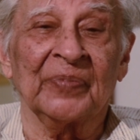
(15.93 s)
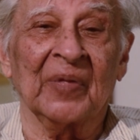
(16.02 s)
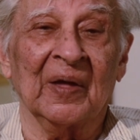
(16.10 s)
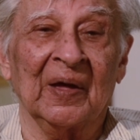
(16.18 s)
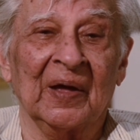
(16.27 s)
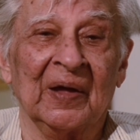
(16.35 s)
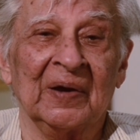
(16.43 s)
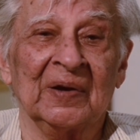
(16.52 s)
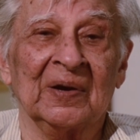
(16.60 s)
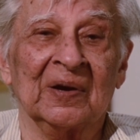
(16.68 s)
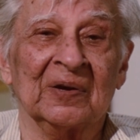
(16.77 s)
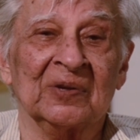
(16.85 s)

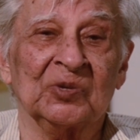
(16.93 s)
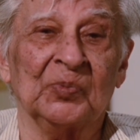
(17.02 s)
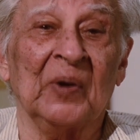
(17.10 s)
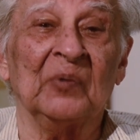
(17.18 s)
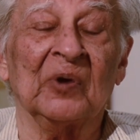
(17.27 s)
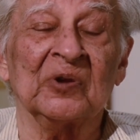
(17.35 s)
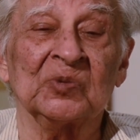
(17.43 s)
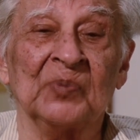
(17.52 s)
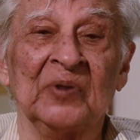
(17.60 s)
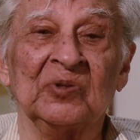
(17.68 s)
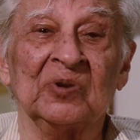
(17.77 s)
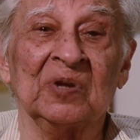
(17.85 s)
and I
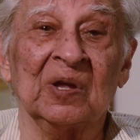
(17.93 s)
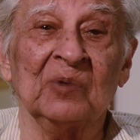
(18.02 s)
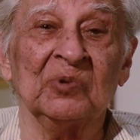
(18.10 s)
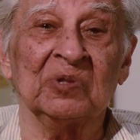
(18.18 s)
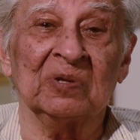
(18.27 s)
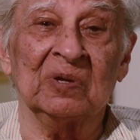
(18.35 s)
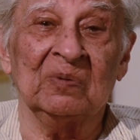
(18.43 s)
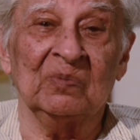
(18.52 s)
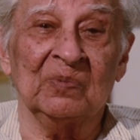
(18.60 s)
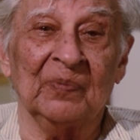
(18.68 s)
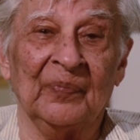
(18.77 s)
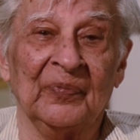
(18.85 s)
spent the day with
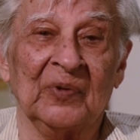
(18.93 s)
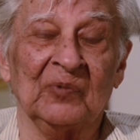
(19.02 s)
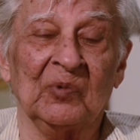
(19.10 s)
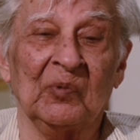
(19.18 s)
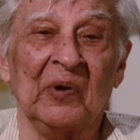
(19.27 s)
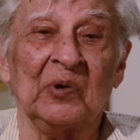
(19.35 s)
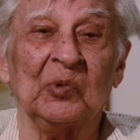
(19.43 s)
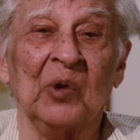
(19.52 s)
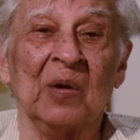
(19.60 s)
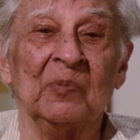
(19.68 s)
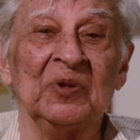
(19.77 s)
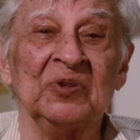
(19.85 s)
him. And we went to
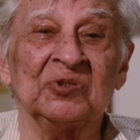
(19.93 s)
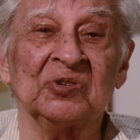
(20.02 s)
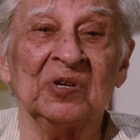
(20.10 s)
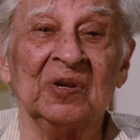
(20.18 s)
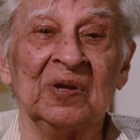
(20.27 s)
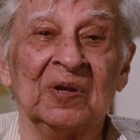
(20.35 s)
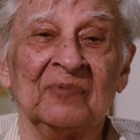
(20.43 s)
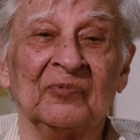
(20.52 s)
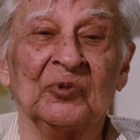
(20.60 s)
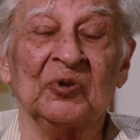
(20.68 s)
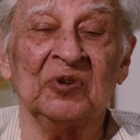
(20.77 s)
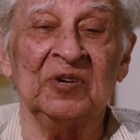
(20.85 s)
ABC
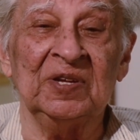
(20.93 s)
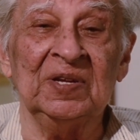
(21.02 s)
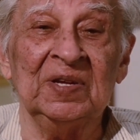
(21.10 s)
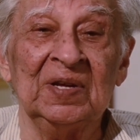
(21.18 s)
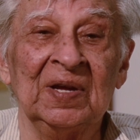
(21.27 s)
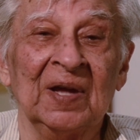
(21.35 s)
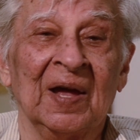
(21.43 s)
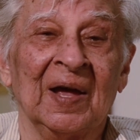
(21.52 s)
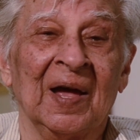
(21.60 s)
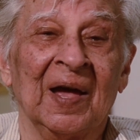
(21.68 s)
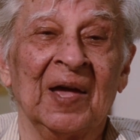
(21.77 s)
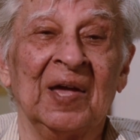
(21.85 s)
for tea.
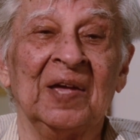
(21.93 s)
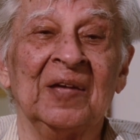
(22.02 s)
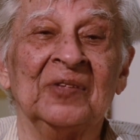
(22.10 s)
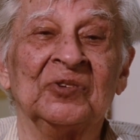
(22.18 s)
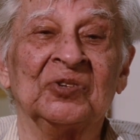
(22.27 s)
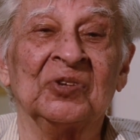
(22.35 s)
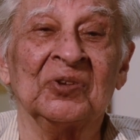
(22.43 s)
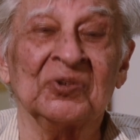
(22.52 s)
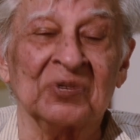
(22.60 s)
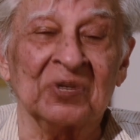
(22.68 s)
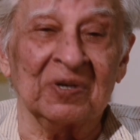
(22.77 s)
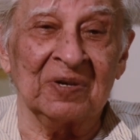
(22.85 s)
He
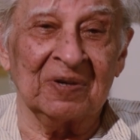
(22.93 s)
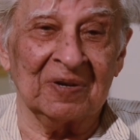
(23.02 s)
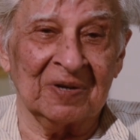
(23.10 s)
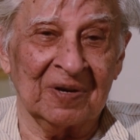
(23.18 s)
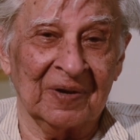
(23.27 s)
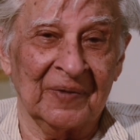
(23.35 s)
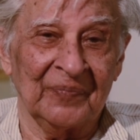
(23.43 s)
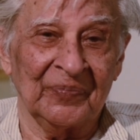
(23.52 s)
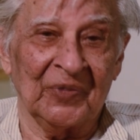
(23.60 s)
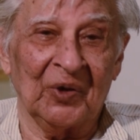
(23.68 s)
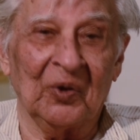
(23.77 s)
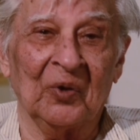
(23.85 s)
insisted
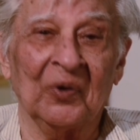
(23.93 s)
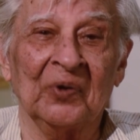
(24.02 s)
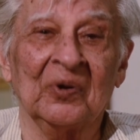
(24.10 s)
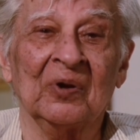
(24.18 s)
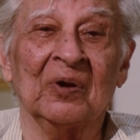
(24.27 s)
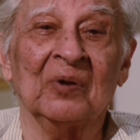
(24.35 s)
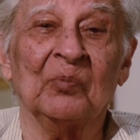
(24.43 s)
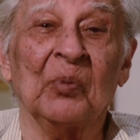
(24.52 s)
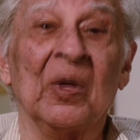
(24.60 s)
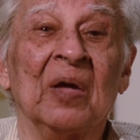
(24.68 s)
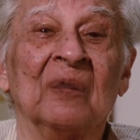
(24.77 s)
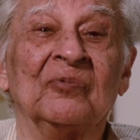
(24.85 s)
on
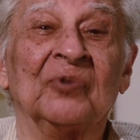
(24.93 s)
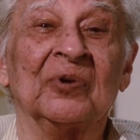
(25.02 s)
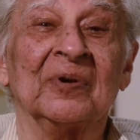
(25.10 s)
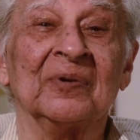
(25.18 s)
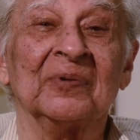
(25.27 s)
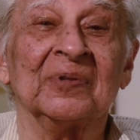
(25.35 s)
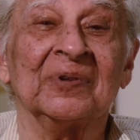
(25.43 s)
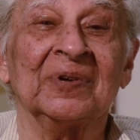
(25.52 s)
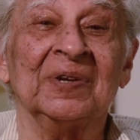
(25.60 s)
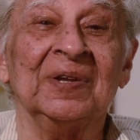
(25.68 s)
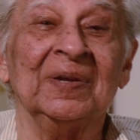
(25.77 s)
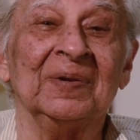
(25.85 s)
paying for the
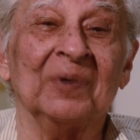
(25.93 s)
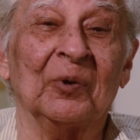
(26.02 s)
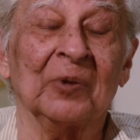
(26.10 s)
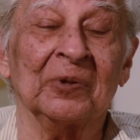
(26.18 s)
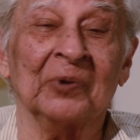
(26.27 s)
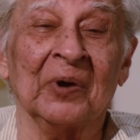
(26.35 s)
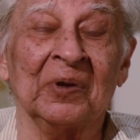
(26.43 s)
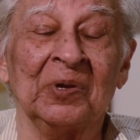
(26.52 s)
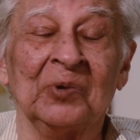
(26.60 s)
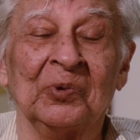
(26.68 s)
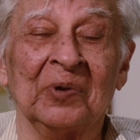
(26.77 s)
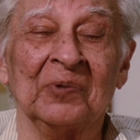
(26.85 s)
tea, although I
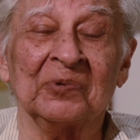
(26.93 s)
knew he